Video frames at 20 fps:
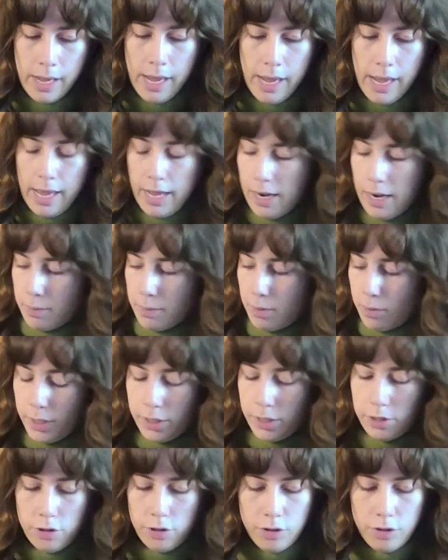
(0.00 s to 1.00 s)
and I'm
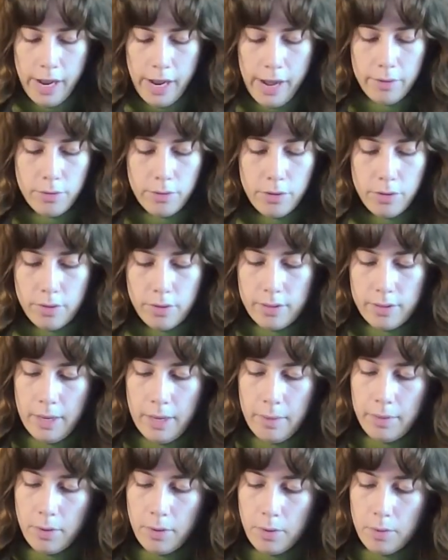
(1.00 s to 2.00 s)
going to now do the
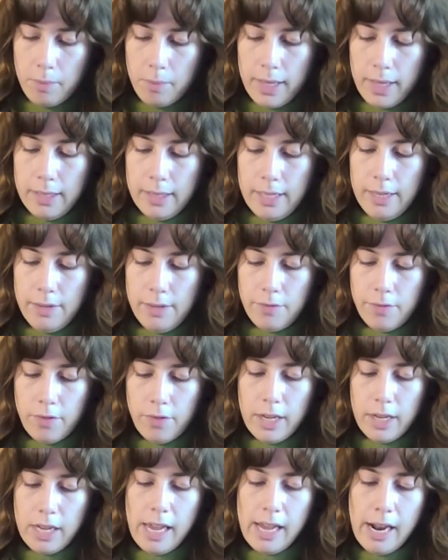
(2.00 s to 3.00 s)
same thing with my leaf.
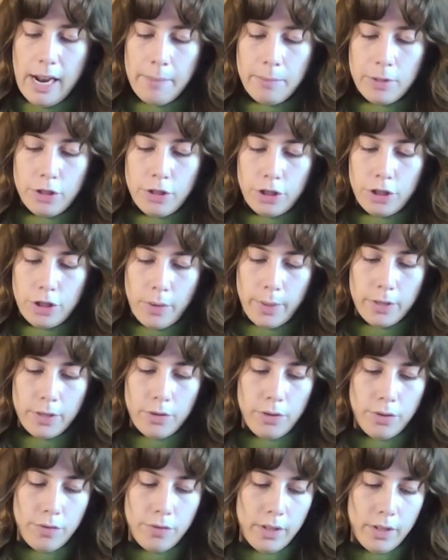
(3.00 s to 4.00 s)
Again, I'm just showing
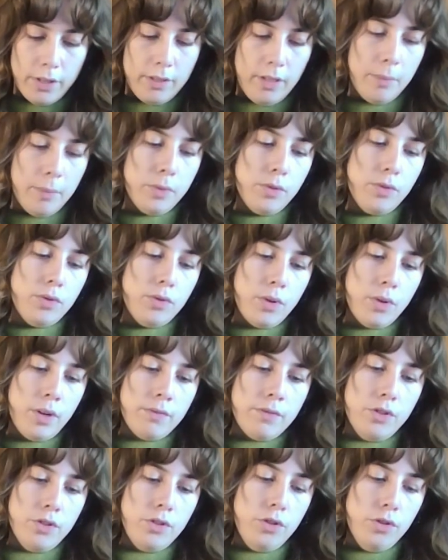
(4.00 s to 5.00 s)
two different examples. You don't
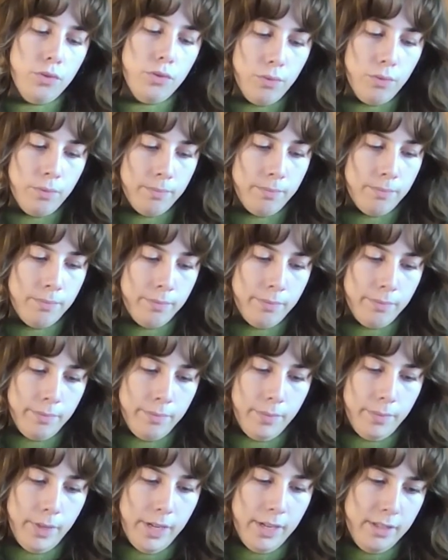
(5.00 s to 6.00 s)
have to do
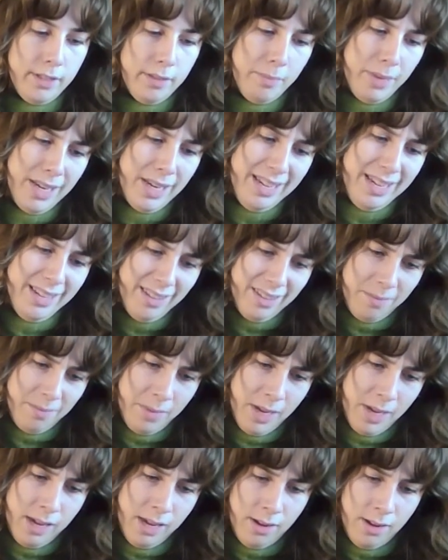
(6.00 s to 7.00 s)
as many as
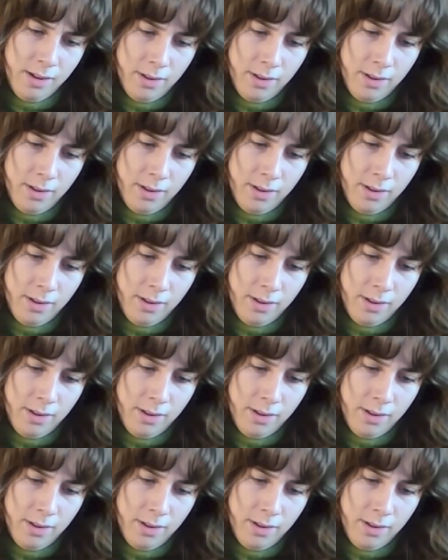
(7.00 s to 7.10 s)
me.